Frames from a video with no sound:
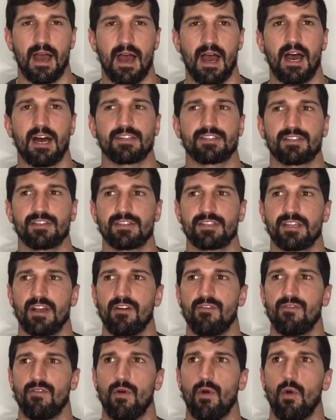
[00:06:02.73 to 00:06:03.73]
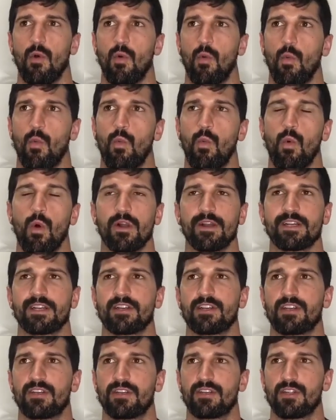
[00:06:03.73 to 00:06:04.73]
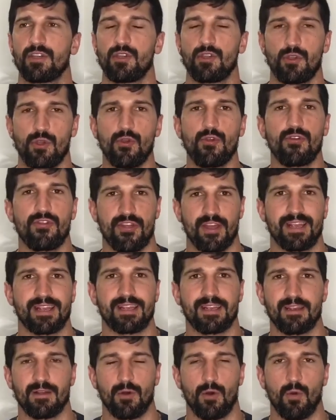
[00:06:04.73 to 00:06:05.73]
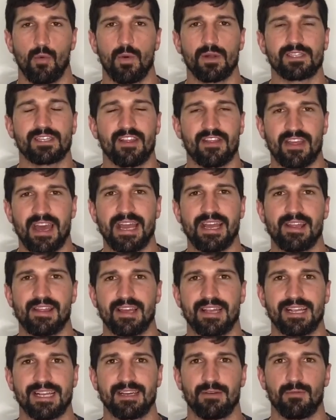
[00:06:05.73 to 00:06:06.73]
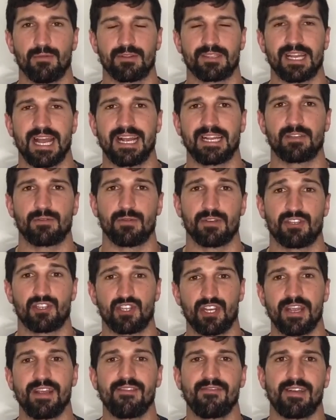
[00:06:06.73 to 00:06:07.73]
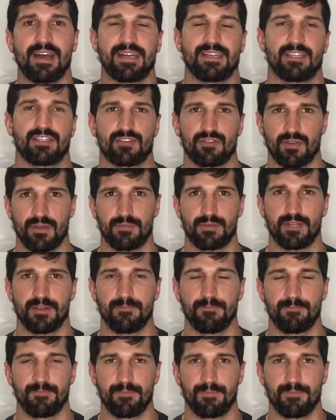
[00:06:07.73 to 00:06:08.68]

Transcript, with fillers: ask yourself what do you think or what do they think it will take to achieve that description?